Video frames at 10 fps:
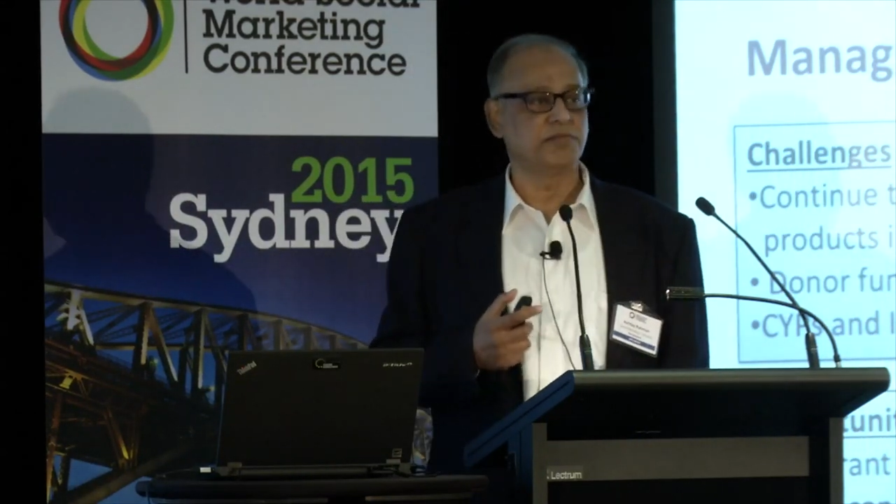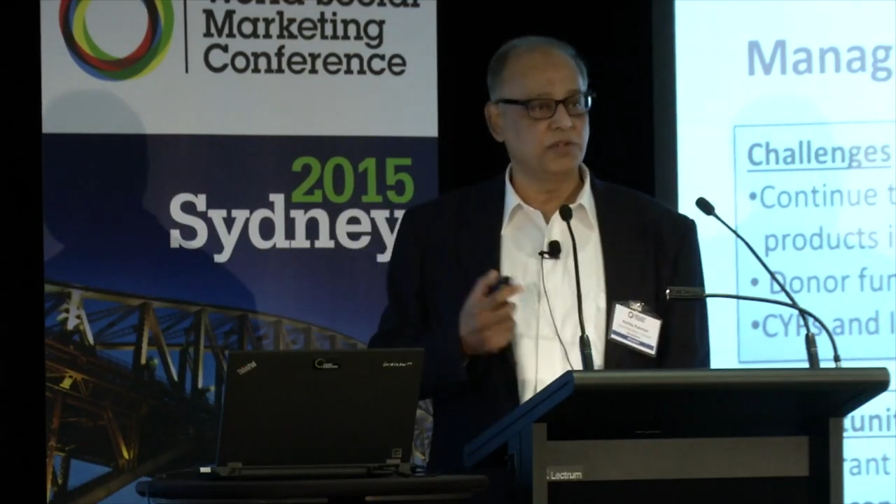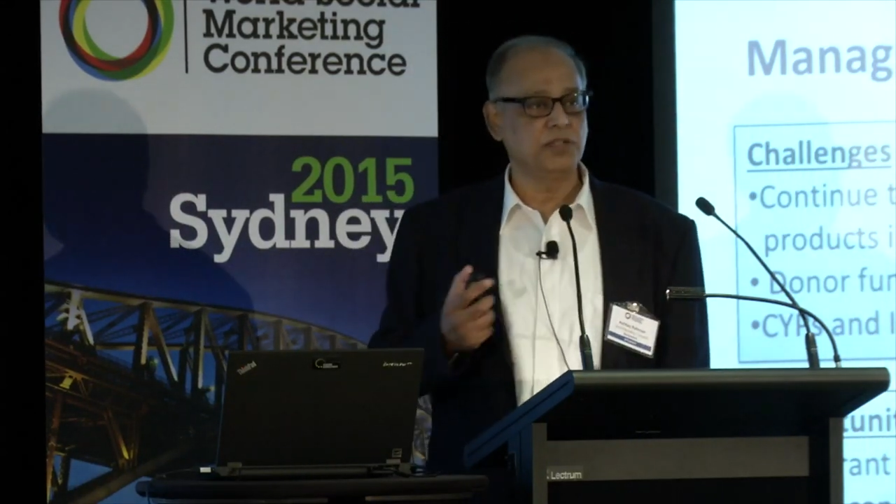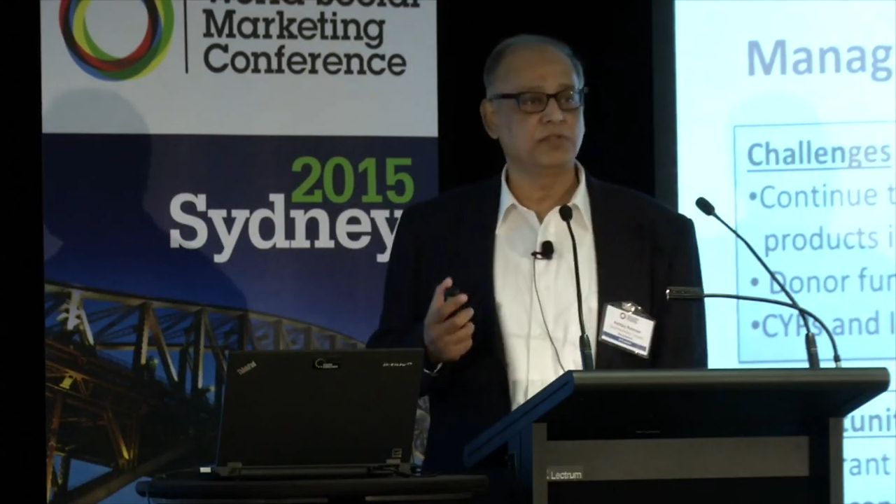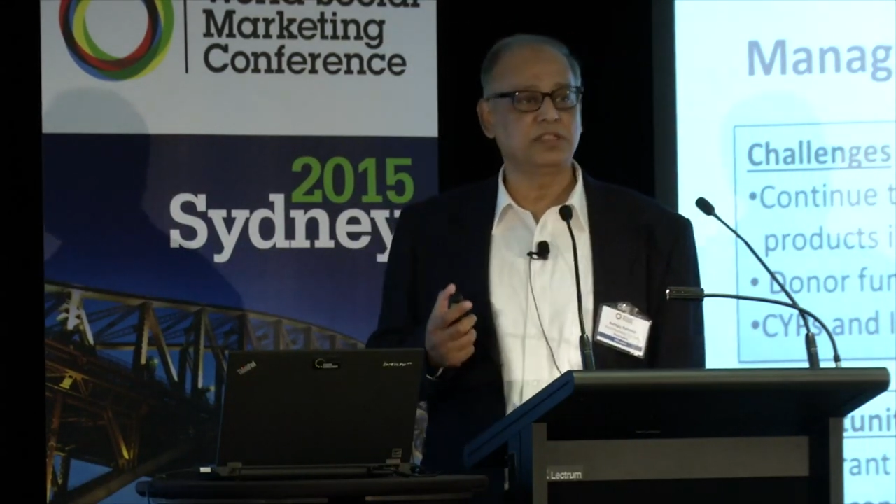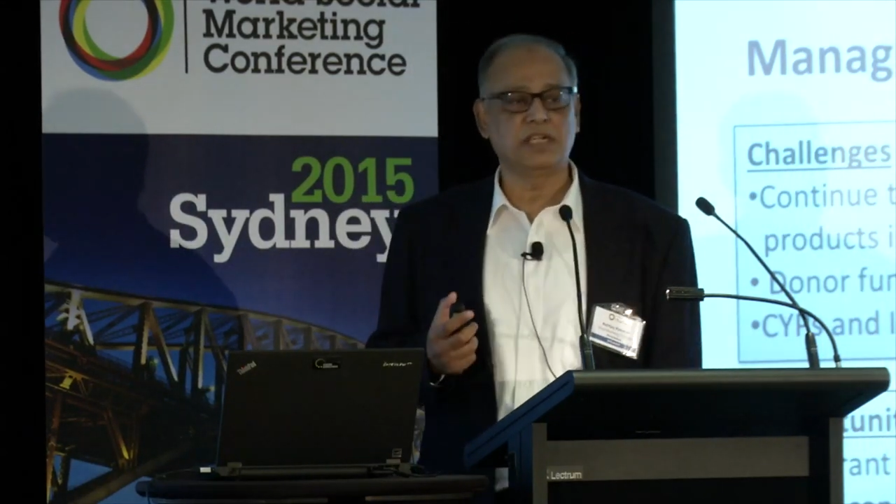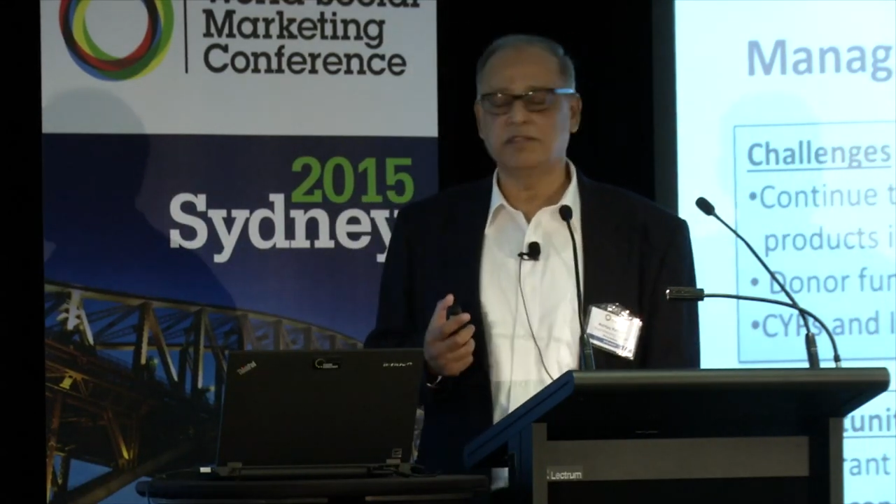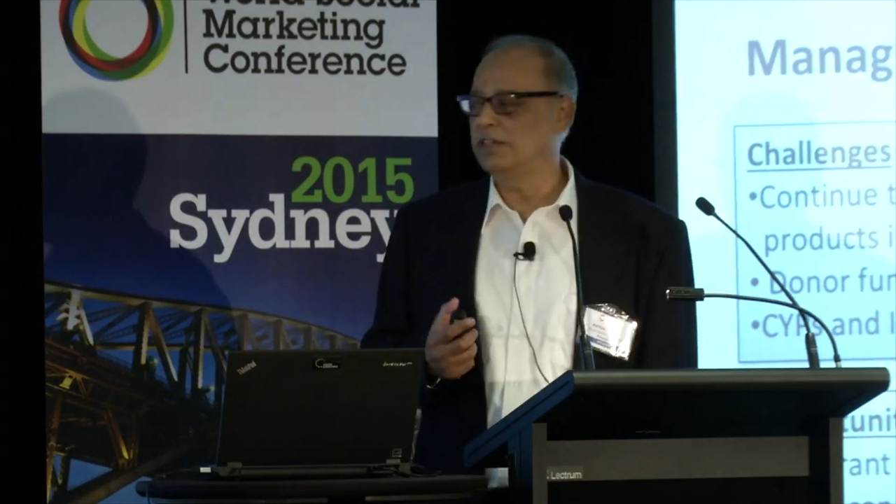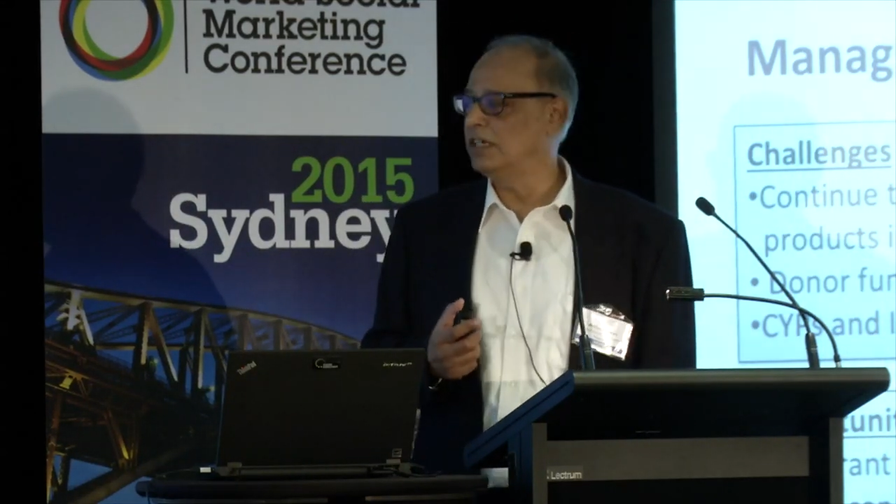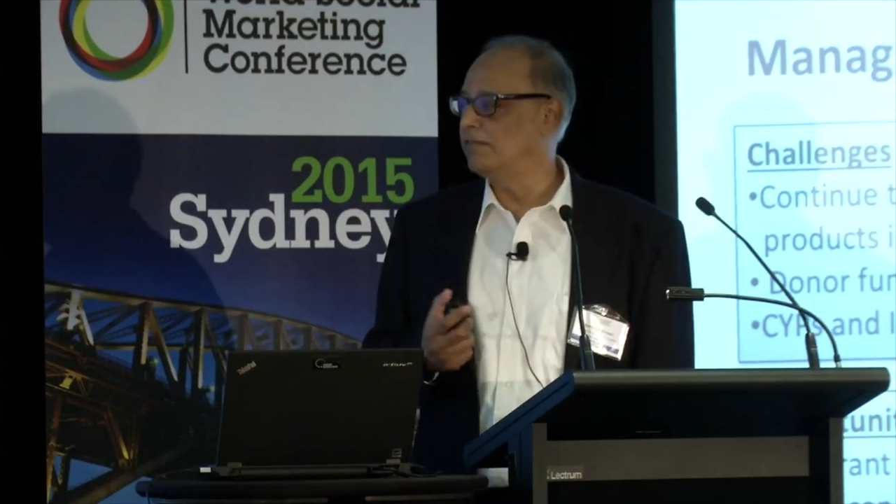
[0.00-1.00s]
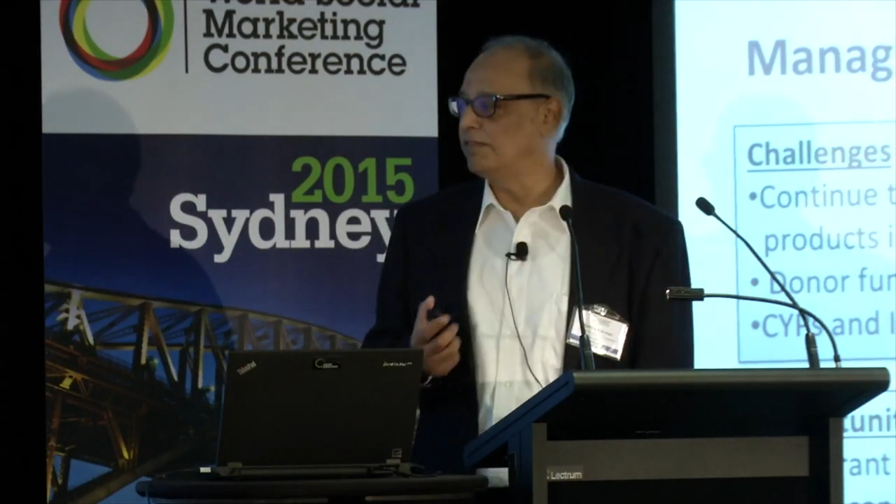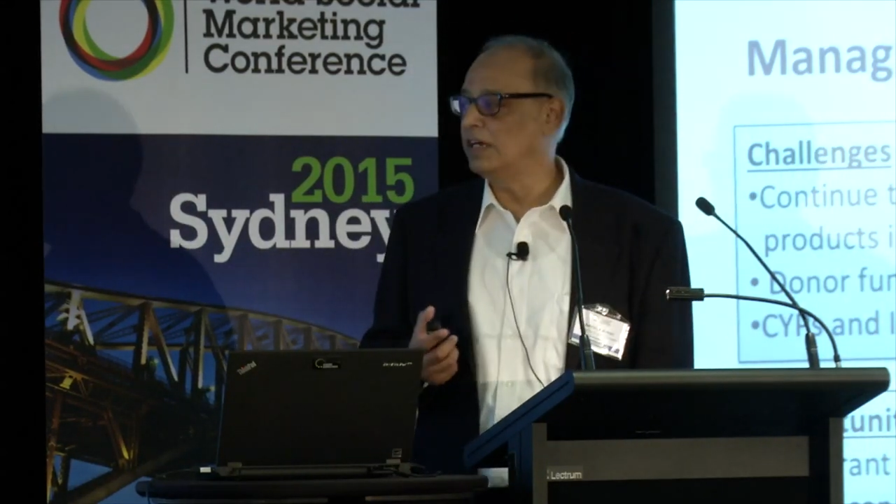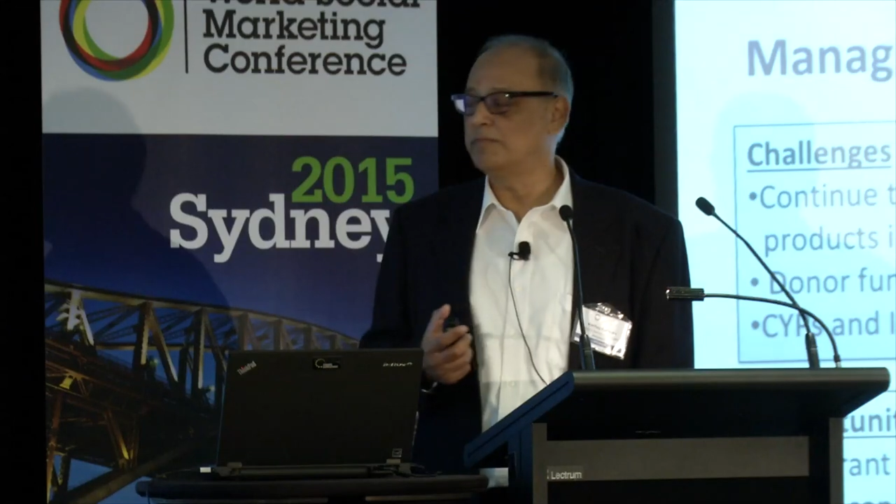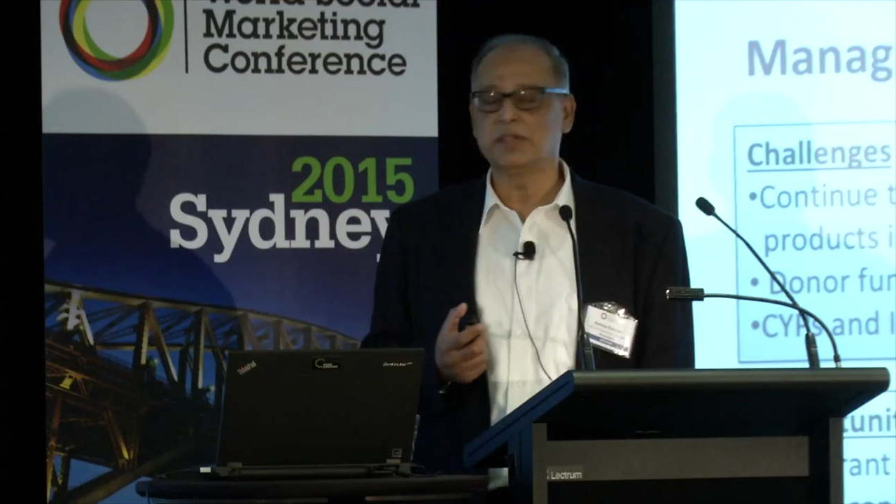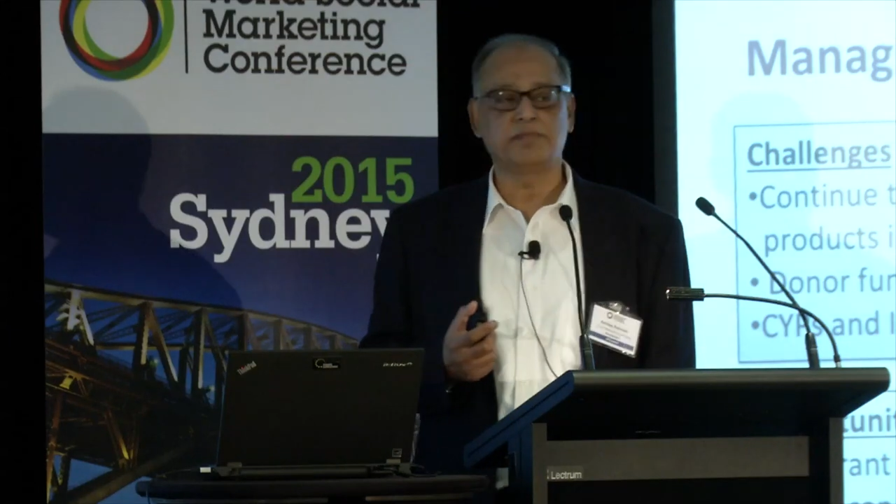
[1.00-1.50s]
One was that we had a
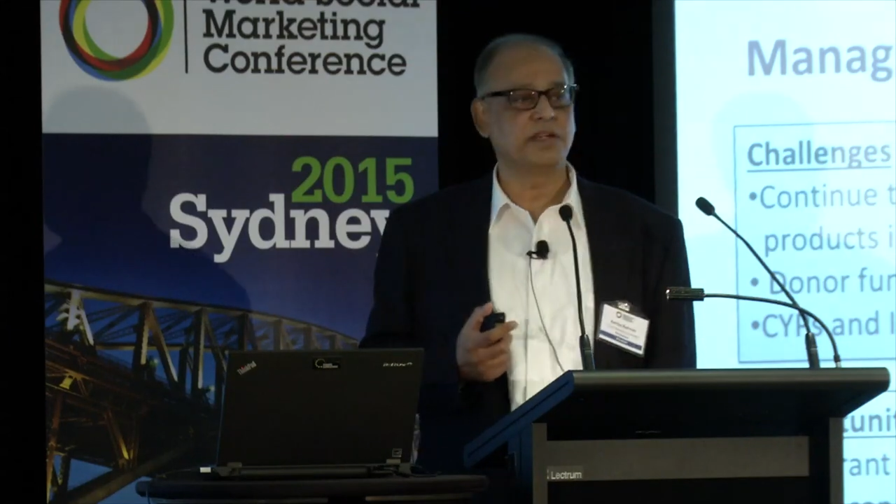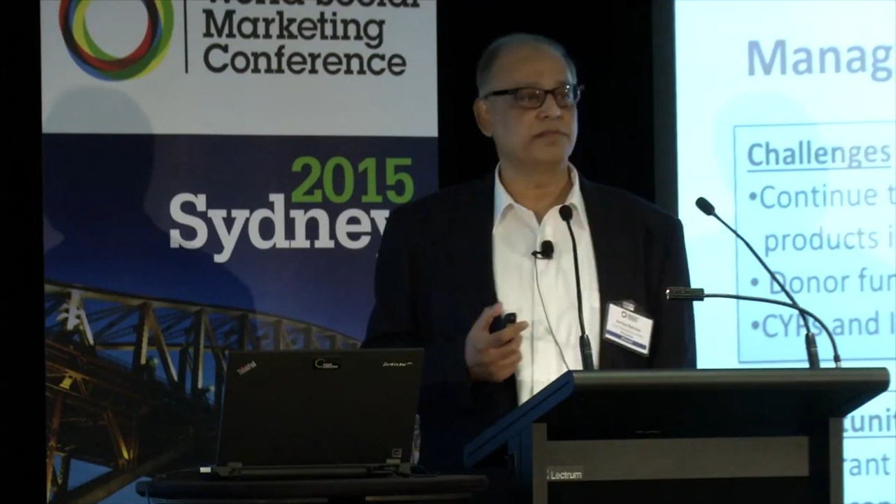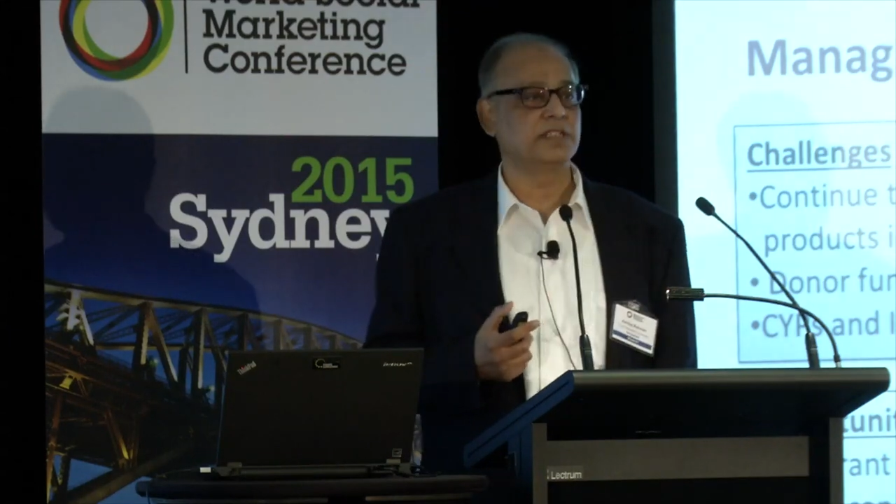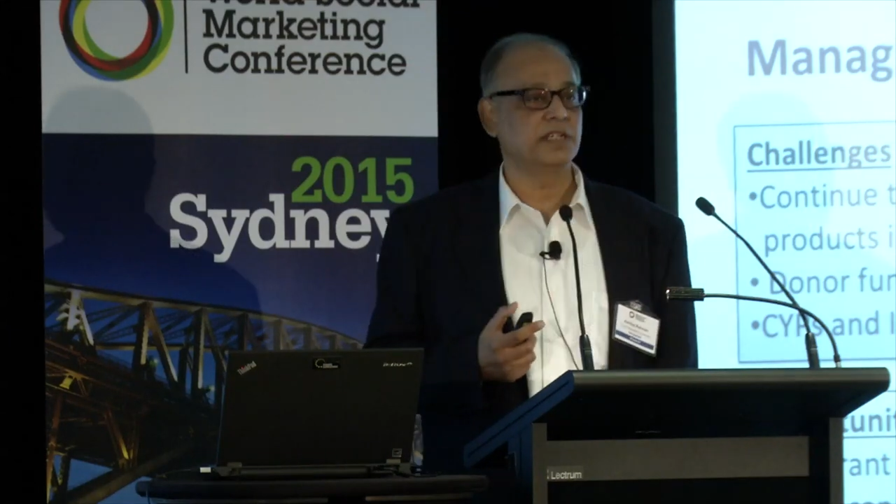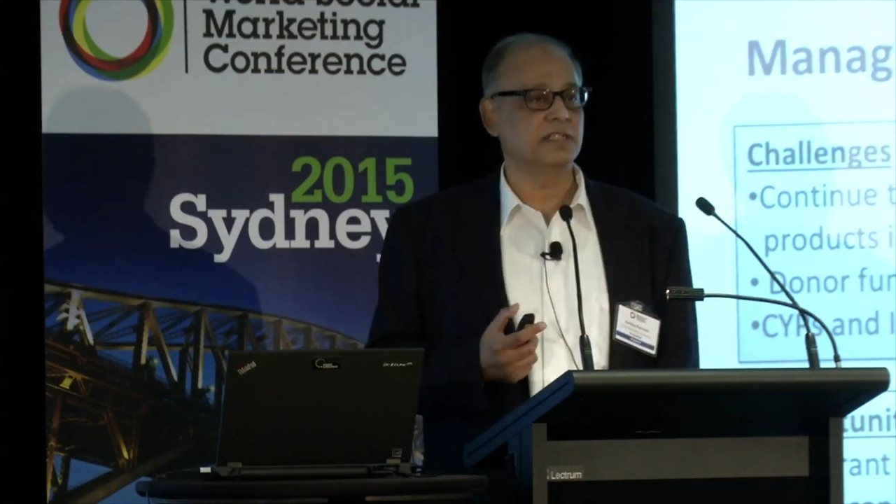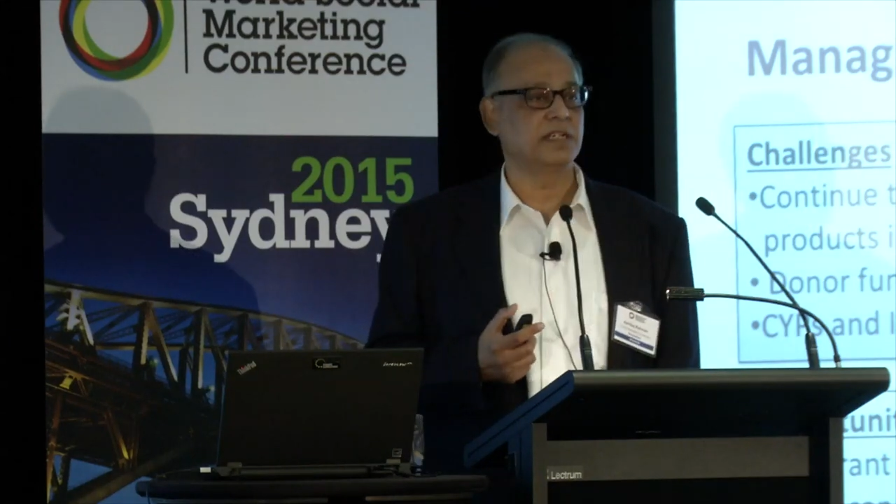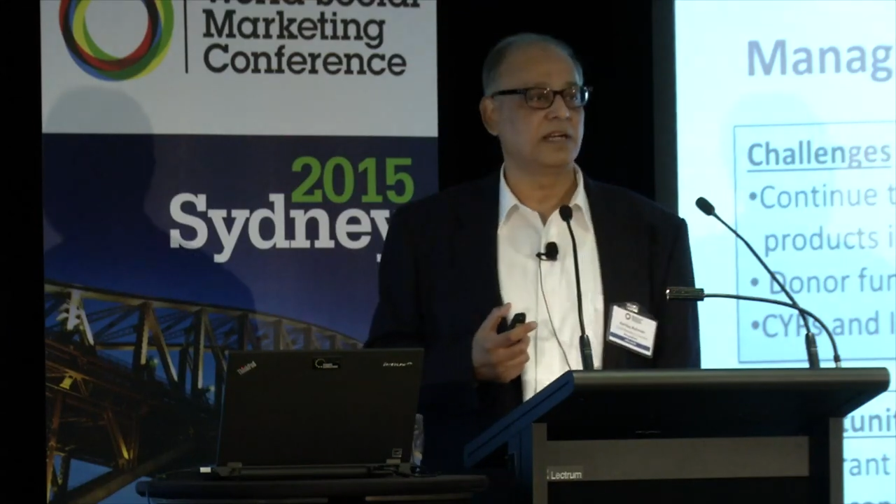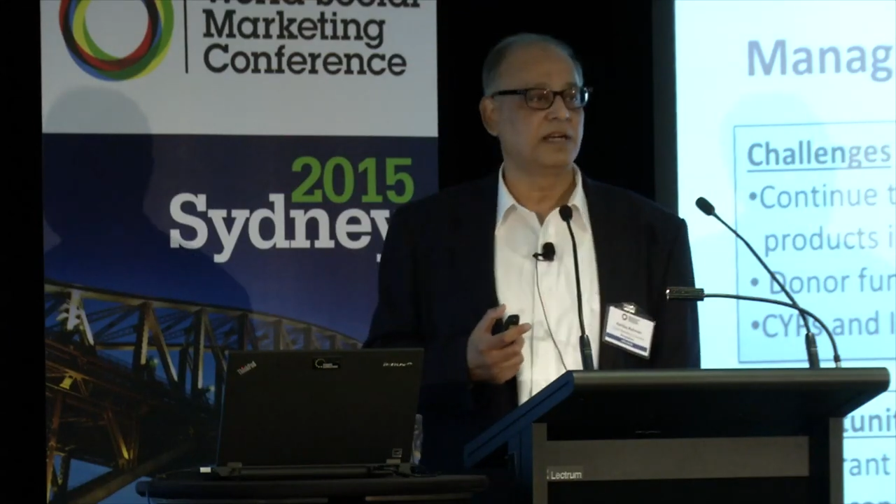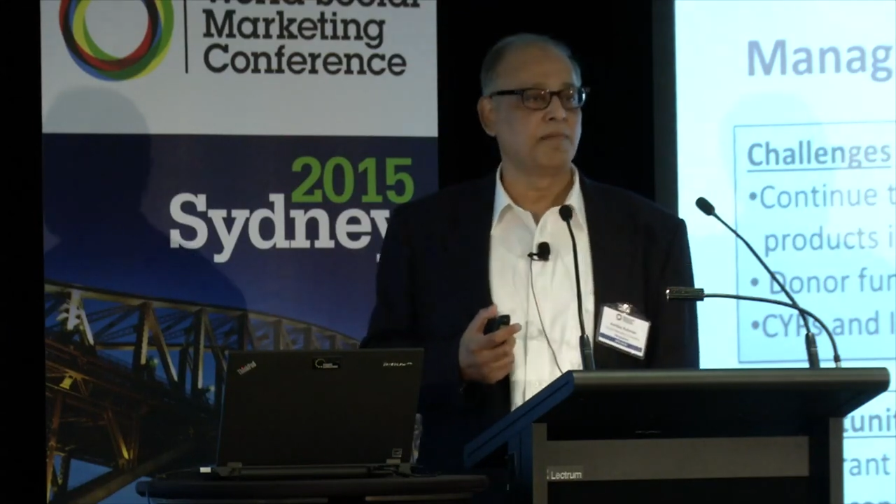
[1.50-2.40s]
vibrant private sector.